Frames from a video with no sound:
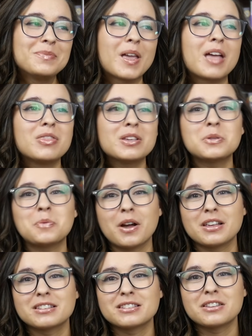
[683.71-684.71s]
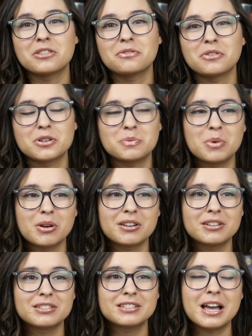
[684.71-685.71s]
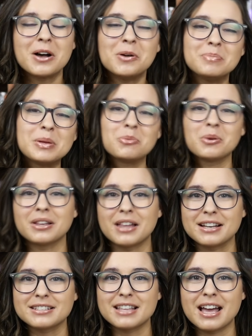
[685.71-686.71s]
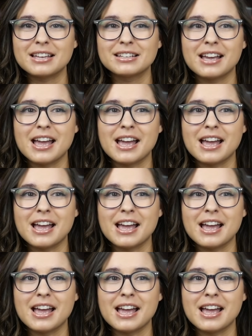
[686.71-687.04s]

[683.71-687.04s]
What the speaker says: And this was the first book to help me realize that.